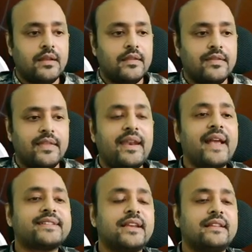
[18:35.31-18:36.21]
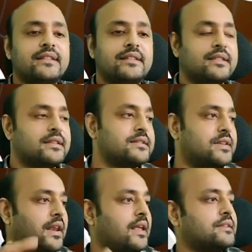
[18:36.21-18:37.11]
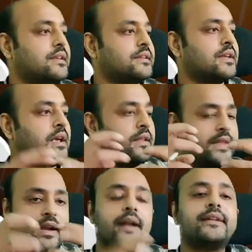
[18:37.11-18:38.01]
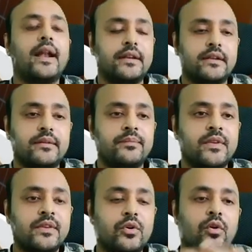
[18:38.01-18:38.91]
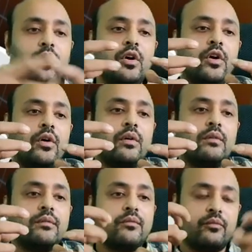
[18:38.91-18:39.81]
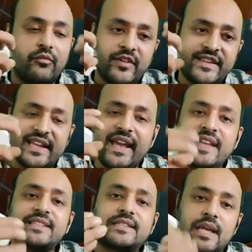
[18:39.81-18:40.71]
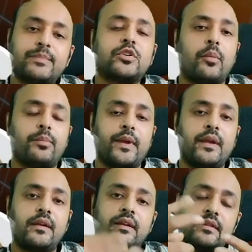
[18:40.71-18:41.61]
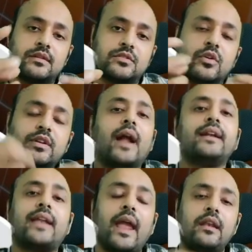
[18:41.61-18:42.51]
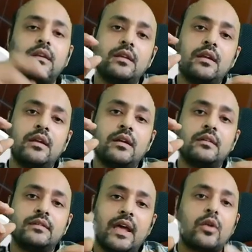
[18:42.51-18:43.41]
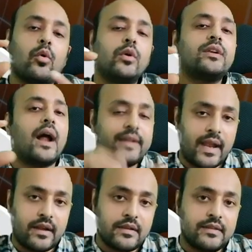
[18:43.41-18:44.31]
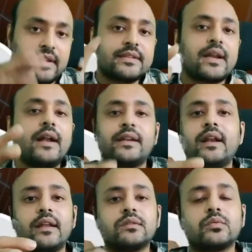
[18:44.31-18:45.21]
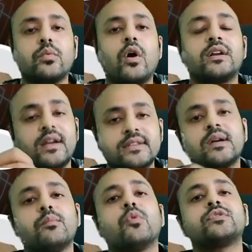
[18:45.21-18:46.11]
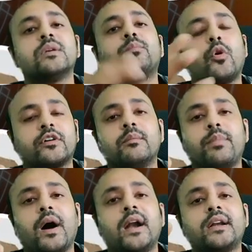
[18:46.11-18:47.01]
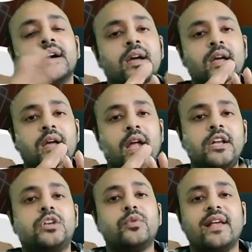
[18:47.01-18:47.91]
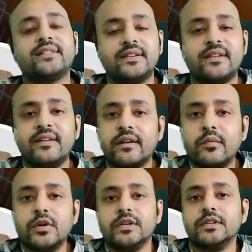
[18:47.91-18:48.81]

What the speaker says: The next in series is the content. So with each subtopic should contain their own content. This content is what is the most important part in today's internet world.